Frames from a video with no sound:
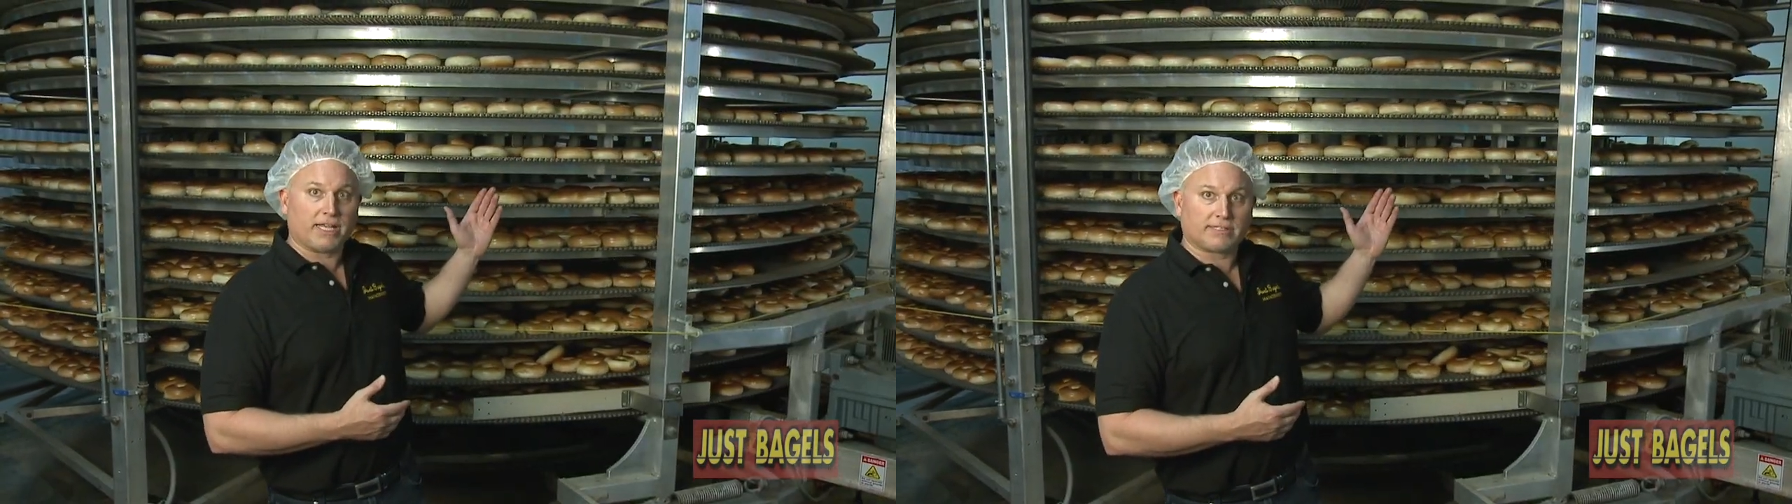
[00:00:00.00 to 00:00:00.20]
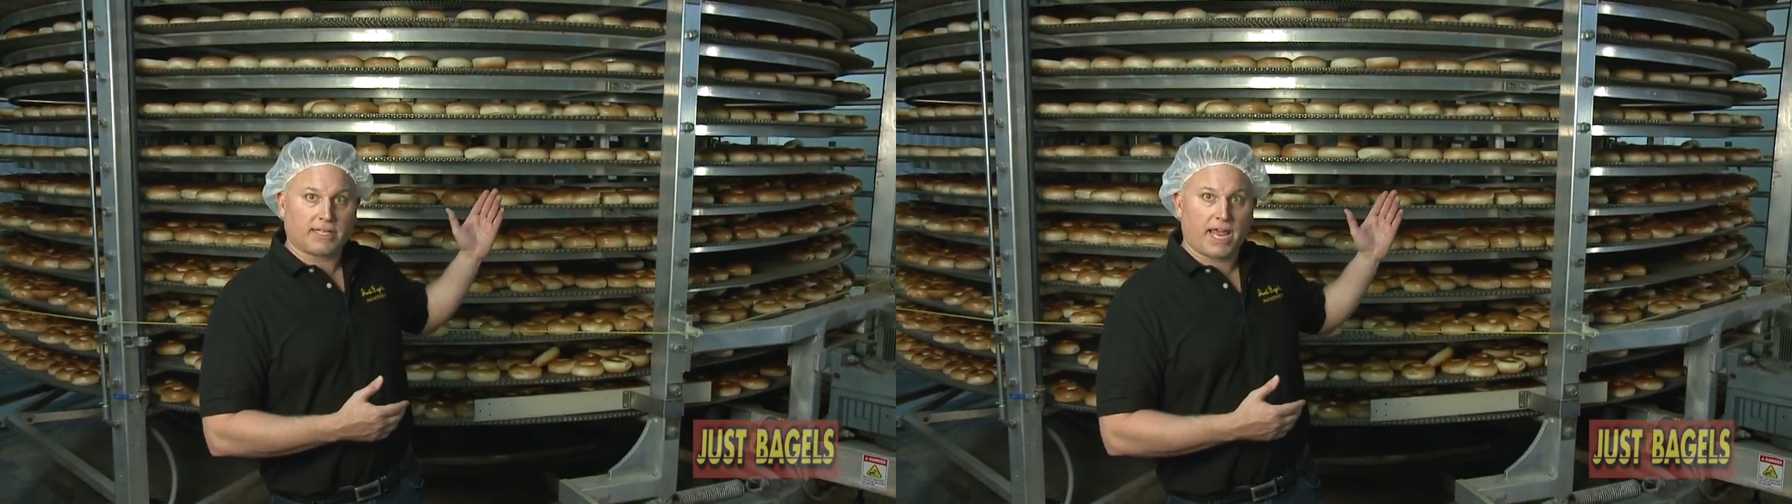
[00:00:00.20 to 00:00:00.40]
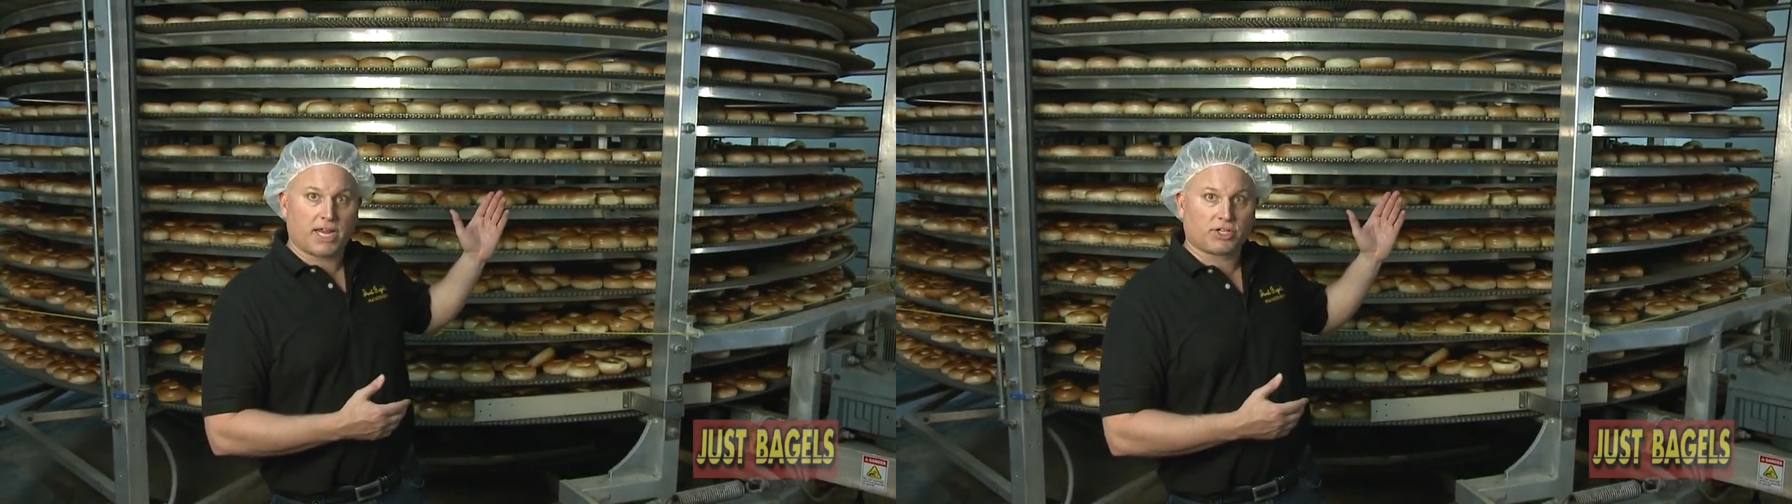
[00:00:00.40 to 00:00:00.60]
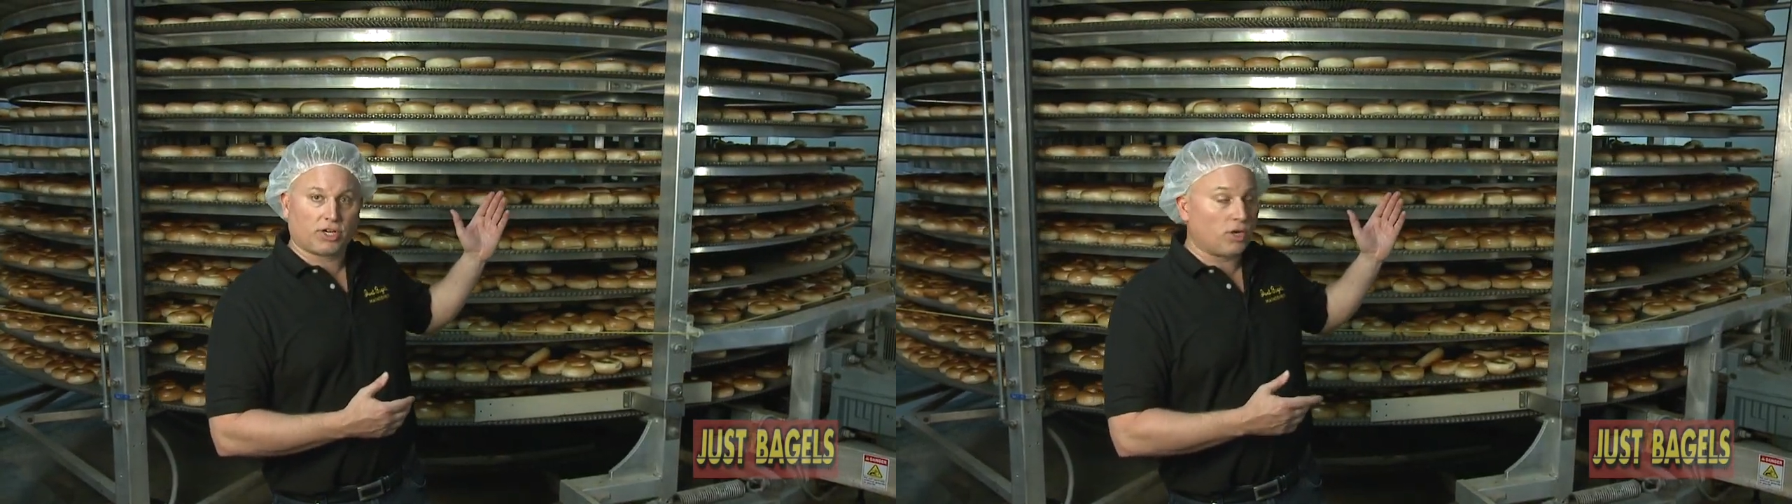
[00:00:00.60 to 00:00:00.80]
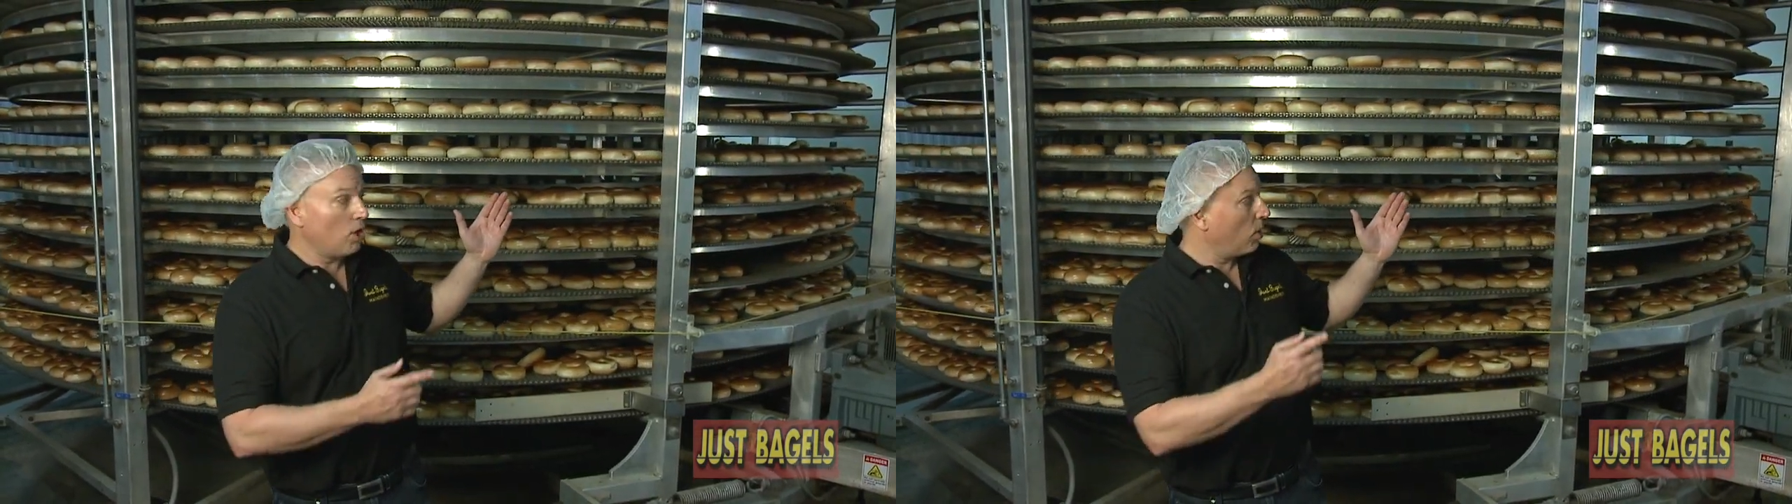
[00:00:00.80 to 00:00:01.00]

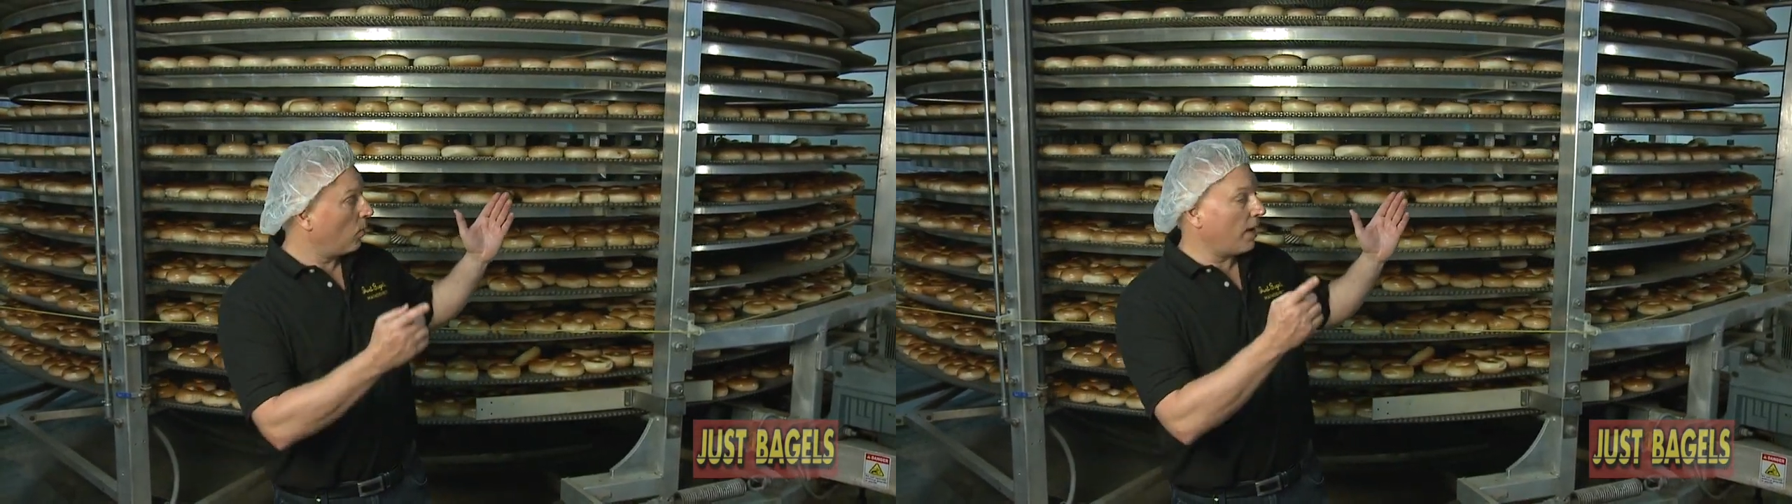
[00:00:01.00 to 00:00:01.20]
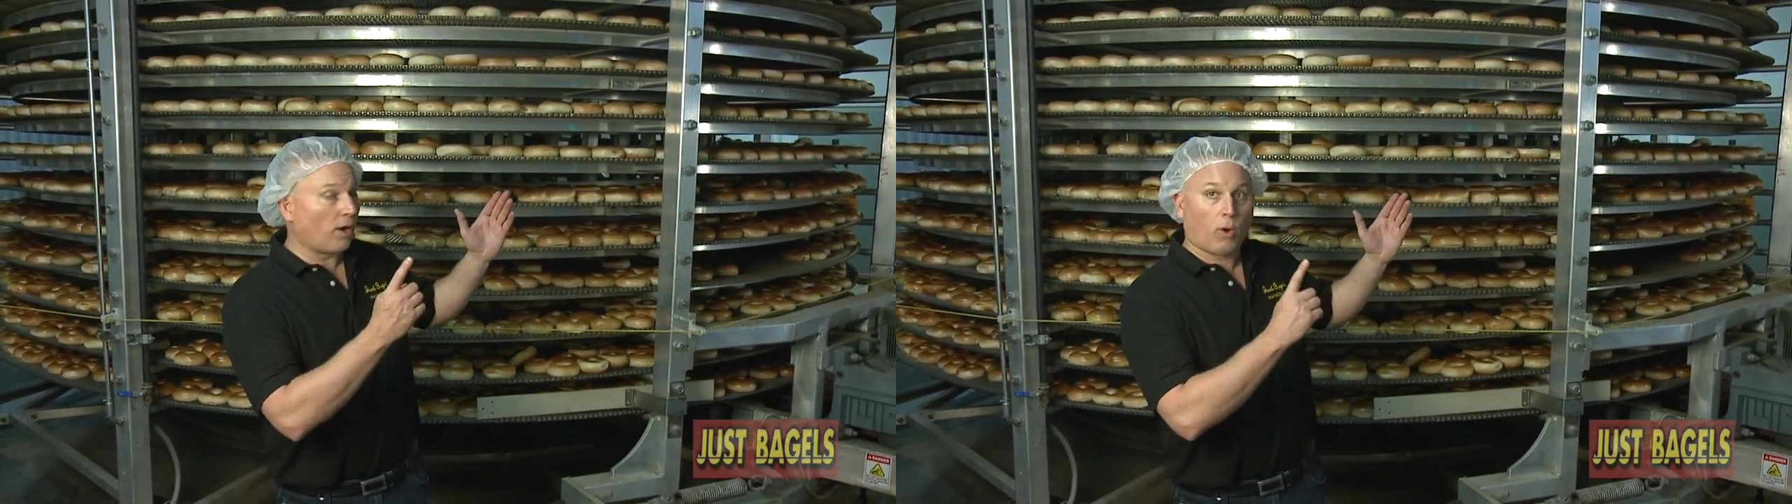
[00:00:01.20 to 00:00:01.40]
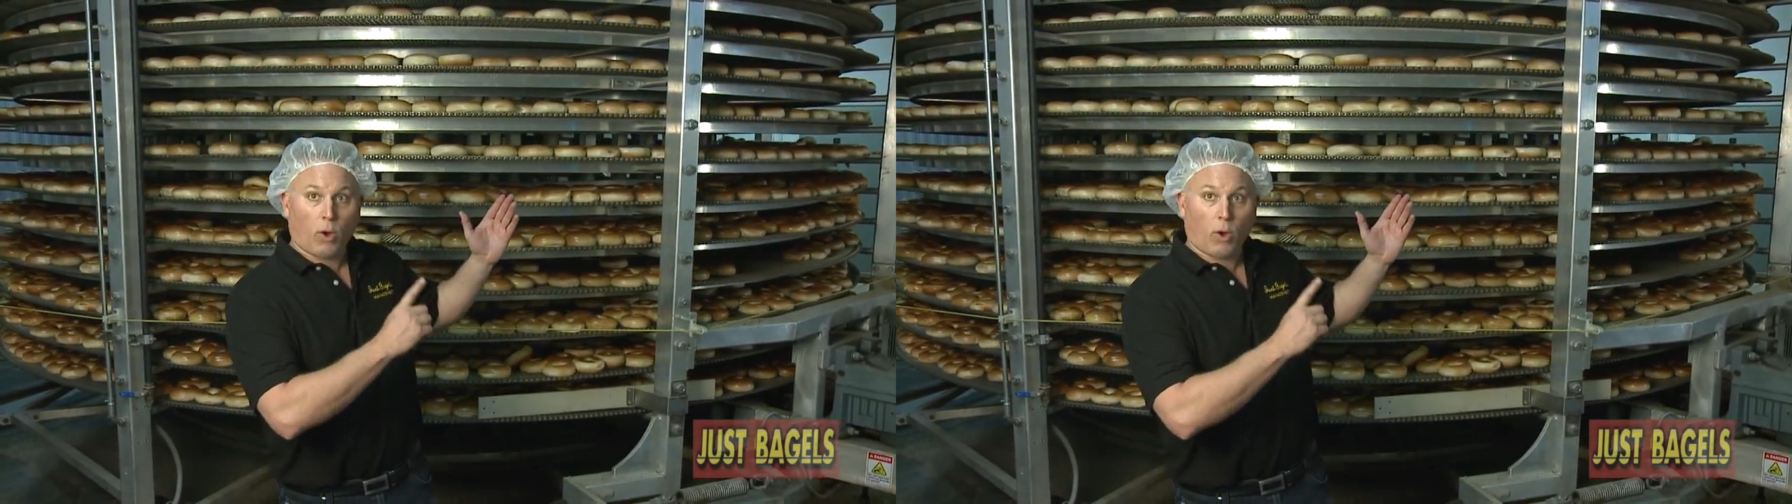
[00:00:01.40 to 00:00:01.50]
destination, where